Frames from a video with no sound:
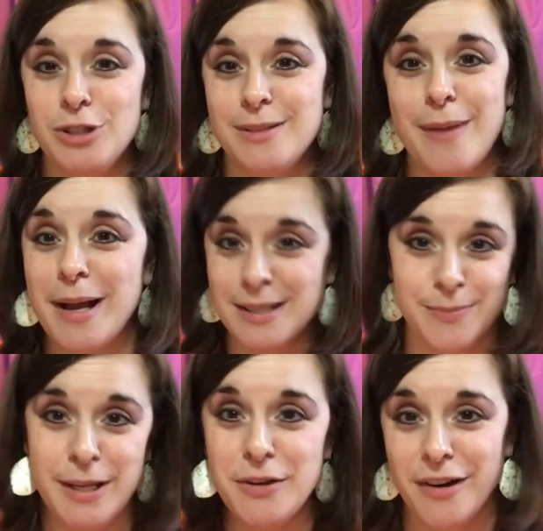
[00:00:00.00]
just my
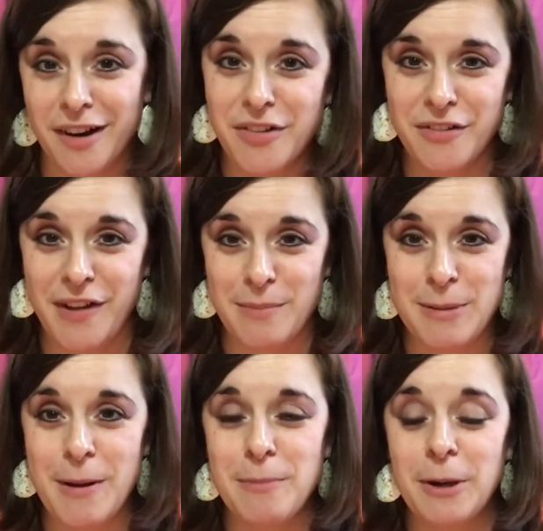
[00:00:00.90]
husband or another
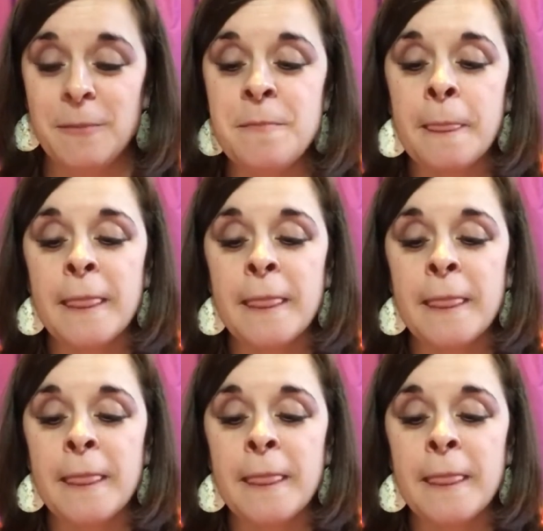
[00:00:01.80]
family member.